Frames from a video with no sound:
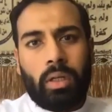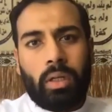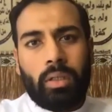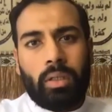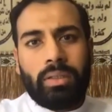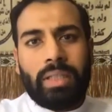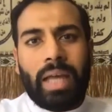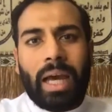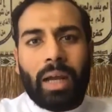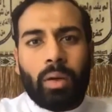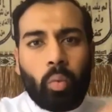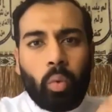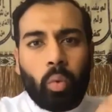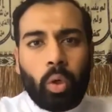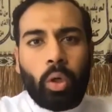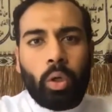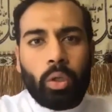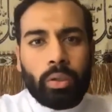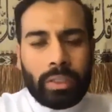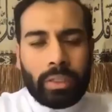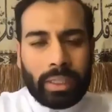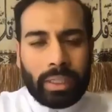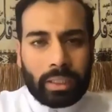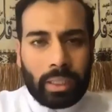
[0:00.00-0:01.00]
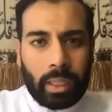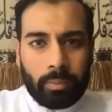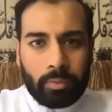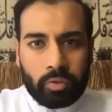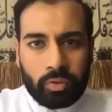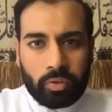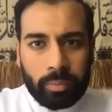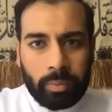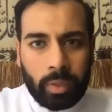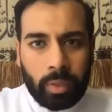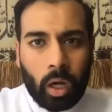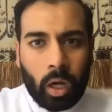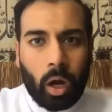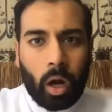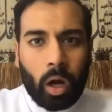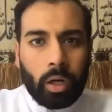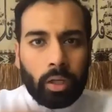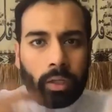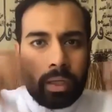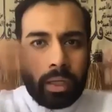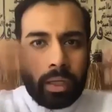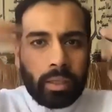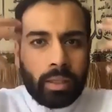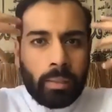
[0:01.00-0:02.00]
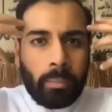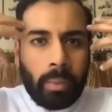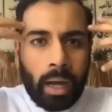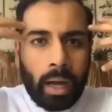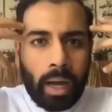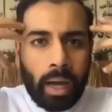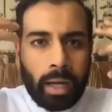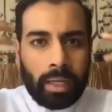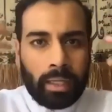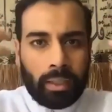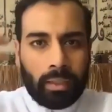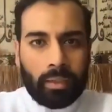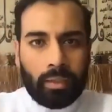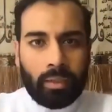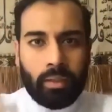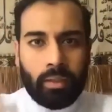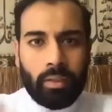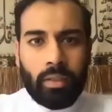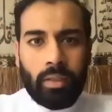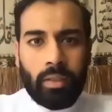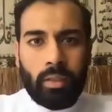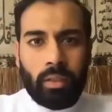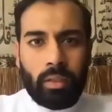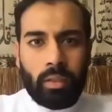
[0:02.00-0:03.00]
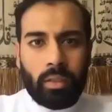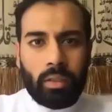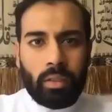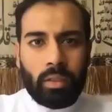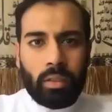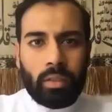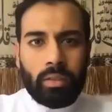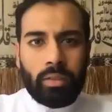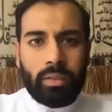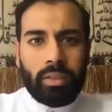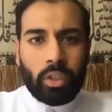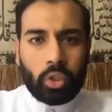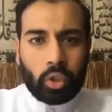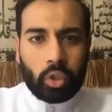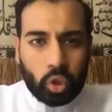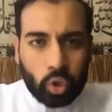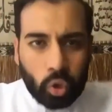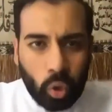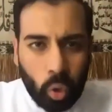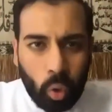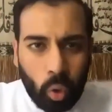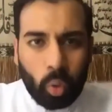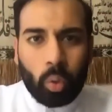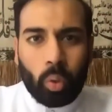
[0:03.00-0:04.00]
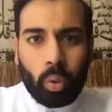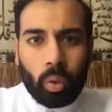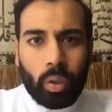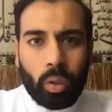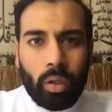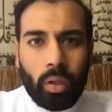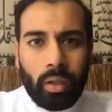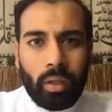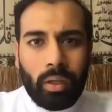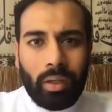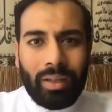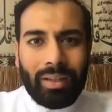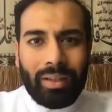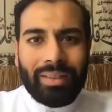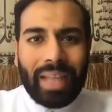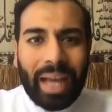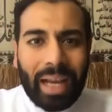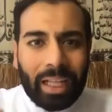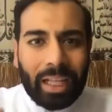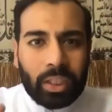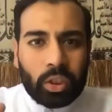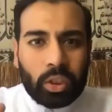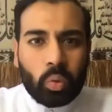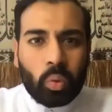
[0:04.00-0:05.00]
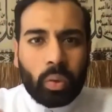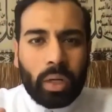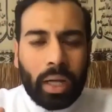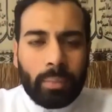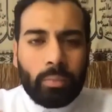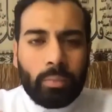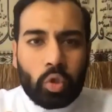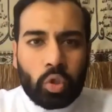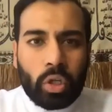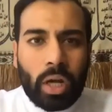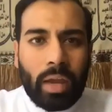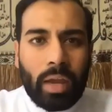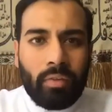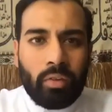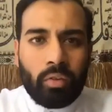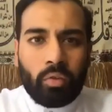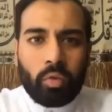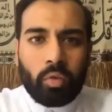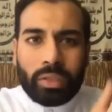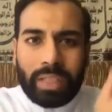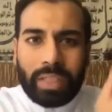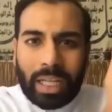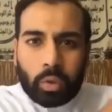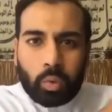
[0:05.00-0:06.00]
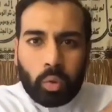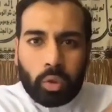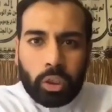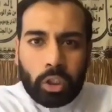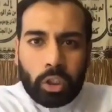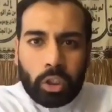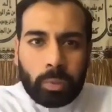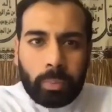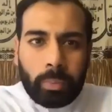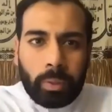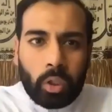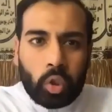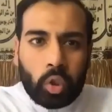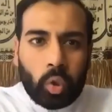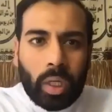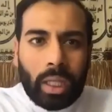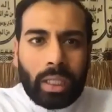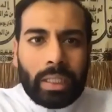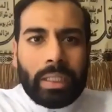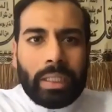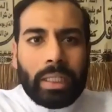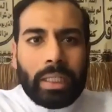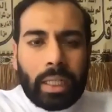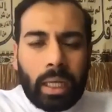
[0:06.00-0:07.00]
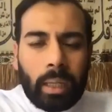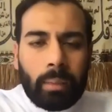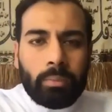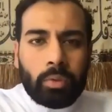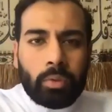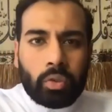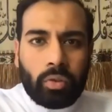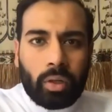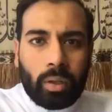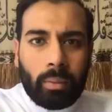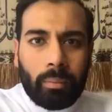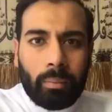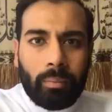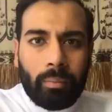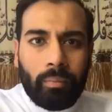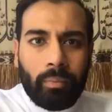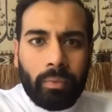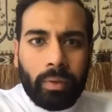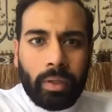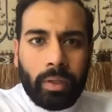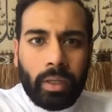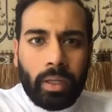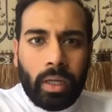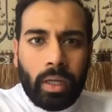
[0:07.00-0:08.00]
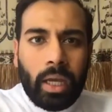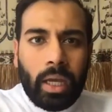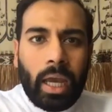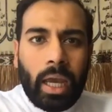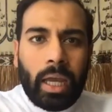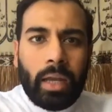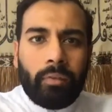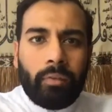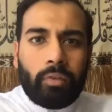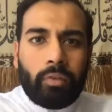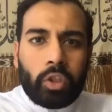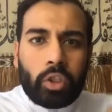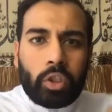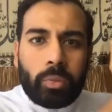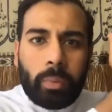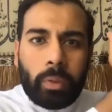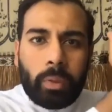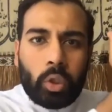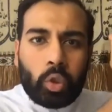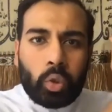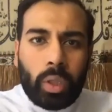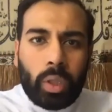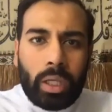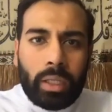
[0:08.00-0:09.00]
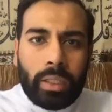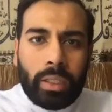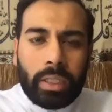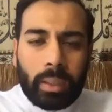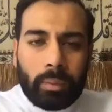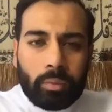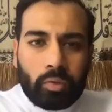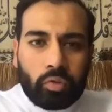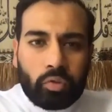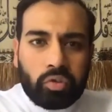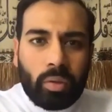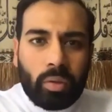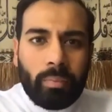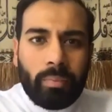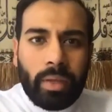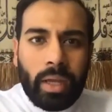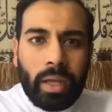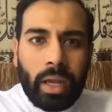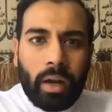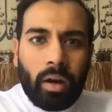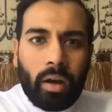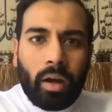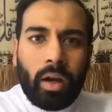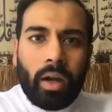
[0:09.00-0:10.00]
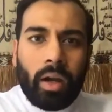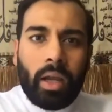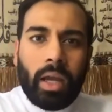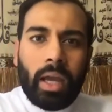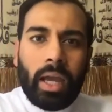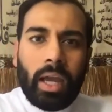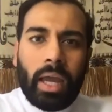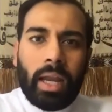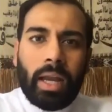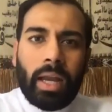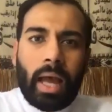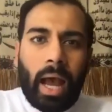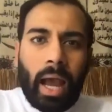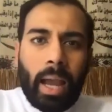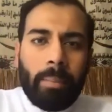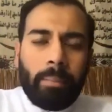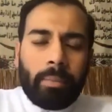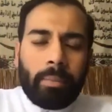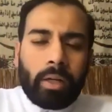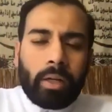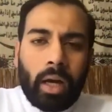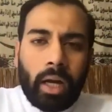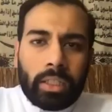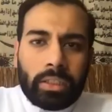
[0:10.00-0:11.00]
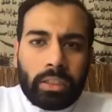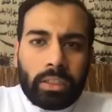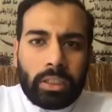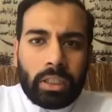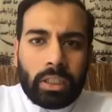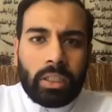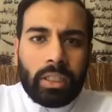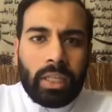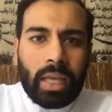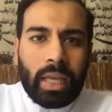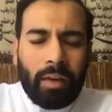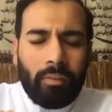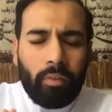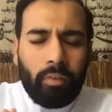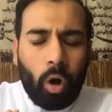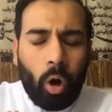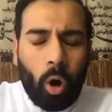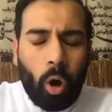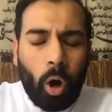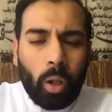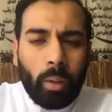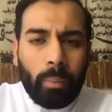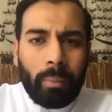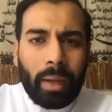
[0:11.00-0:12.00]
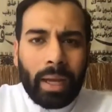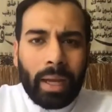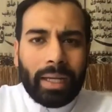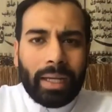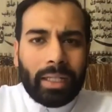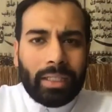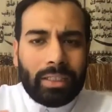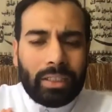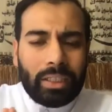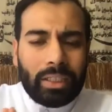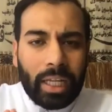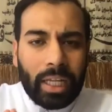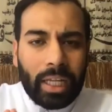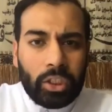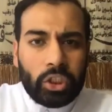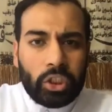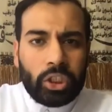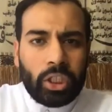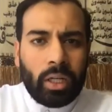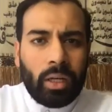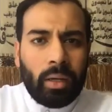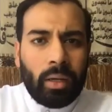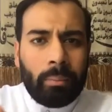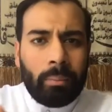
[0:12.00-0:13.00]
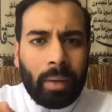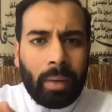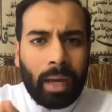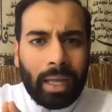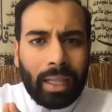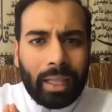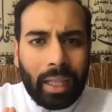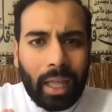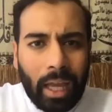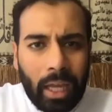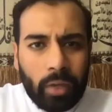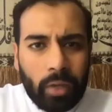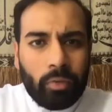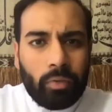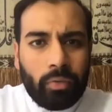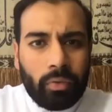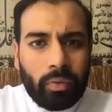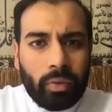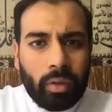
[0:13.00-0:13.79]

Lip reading: That world that comes from the heart and the mind, the soul. That's what I'm striving for. That's where the spirituality comes from. And if the spirituality comes from there, and I'm constantly have all my attention in my life